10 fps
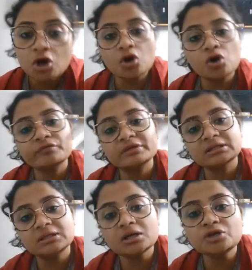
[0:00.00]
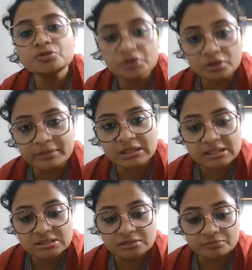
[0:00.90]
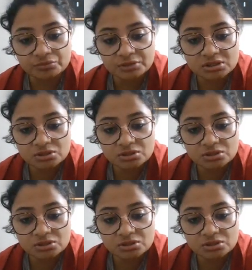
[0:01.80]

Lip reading: or whether the humoral mediated immunity.